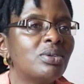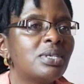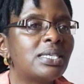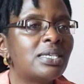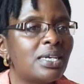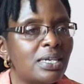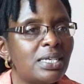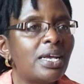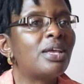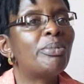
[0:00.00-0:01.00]
sticky
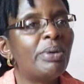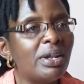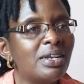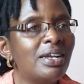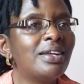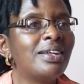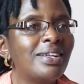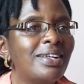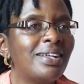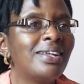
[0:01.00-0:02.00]
tape and
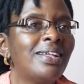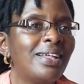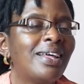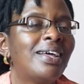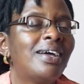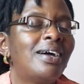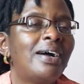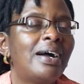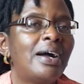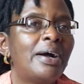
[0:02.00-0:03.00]

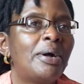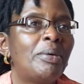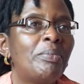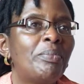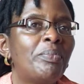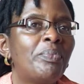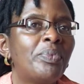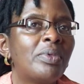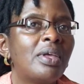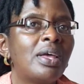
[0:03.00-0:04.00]

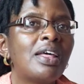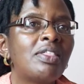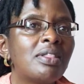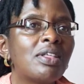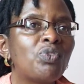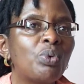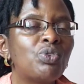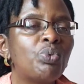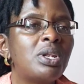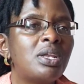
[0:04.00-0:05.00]
and I think that's
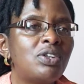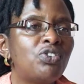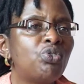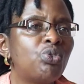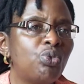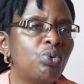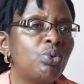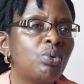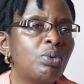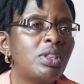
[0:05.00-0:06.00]
what we need to
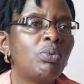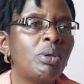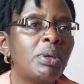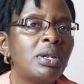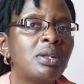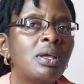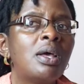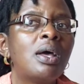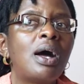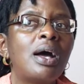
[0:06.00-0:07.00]
do with the women.
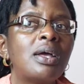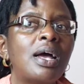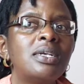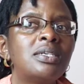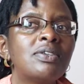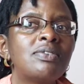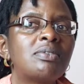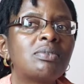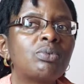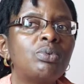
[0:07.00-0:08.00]
I
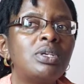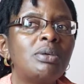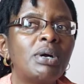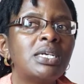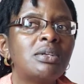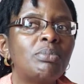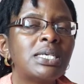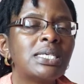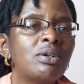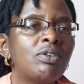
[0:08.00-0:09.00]
just could imagine
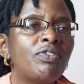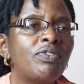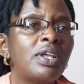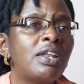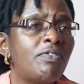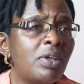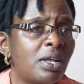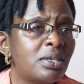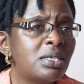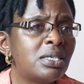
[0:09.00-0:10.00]
myself in a
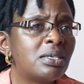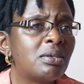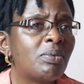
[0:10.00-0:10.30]
village